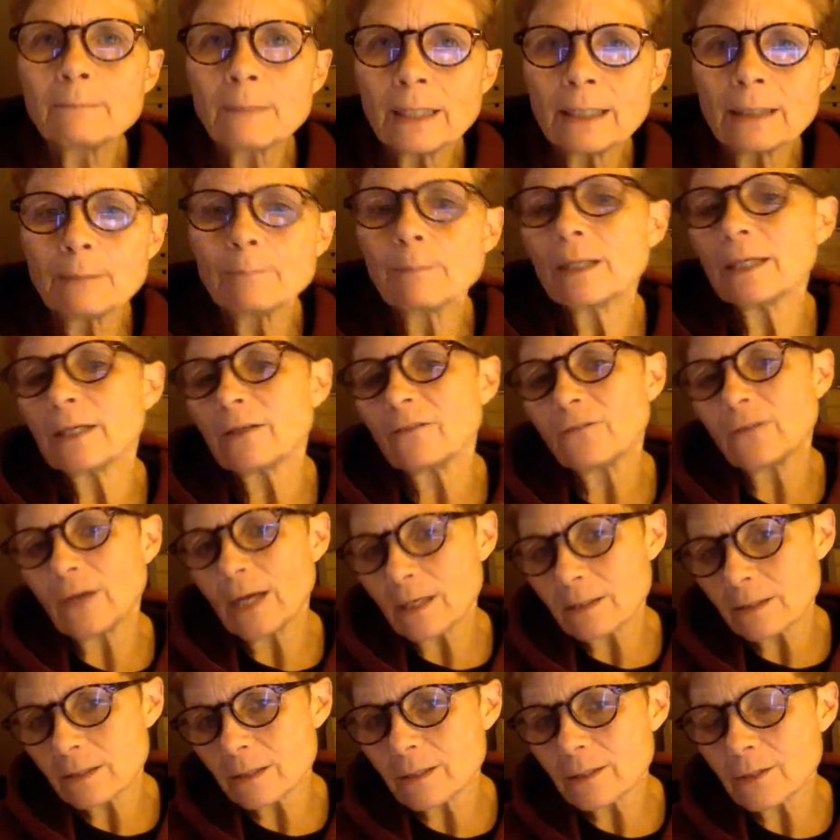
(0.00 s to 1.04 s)
many, many
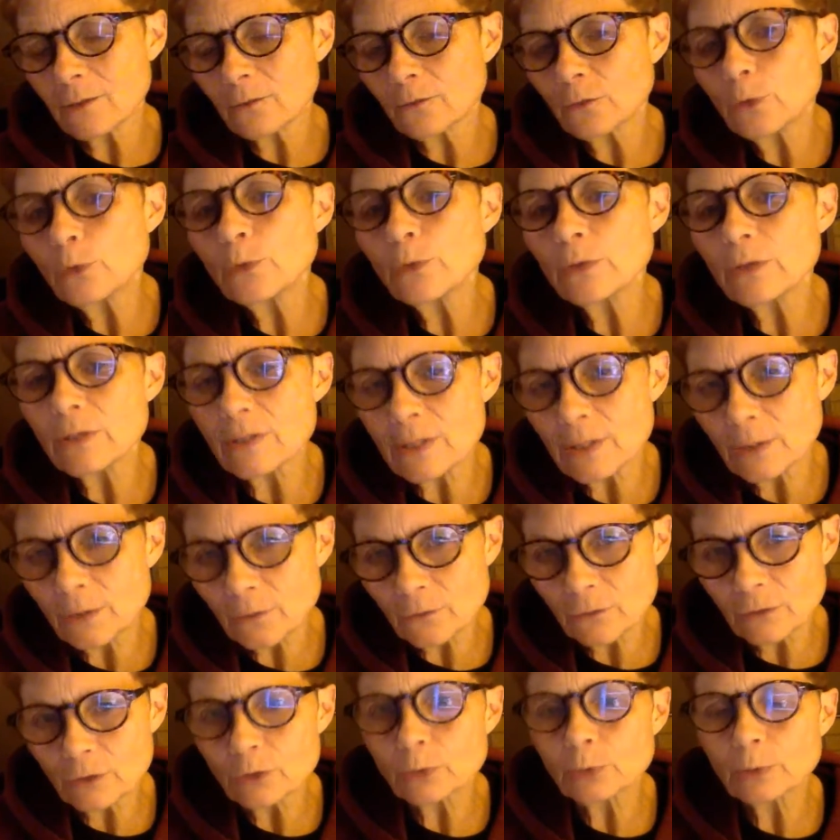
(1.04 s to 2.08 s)
facets of who this
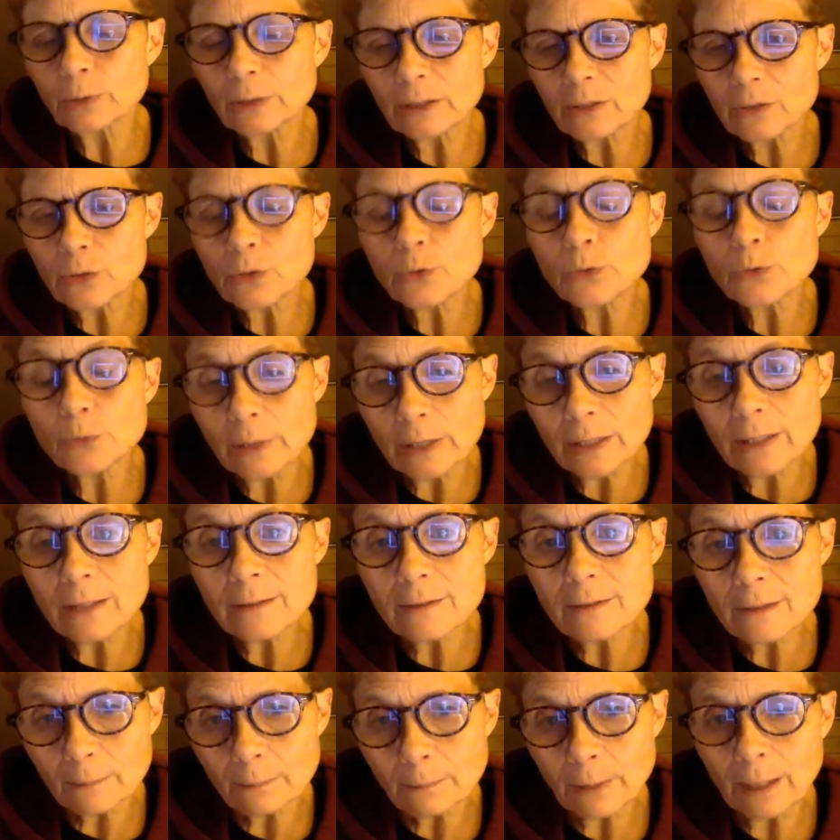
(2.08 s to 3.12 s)
individual is, who
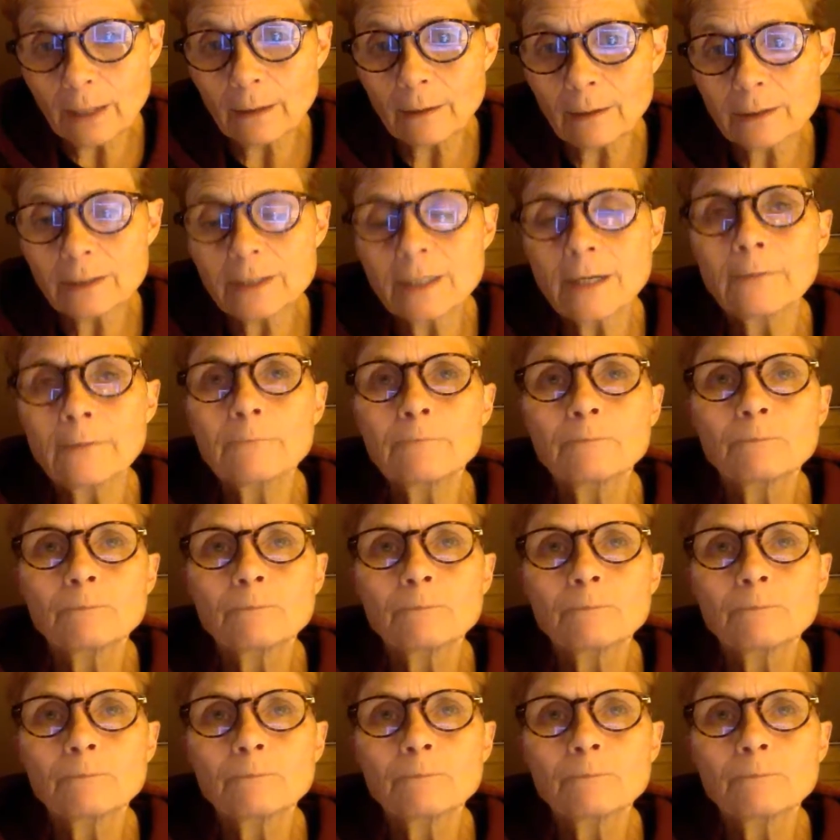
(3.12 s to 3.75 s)
is a parent.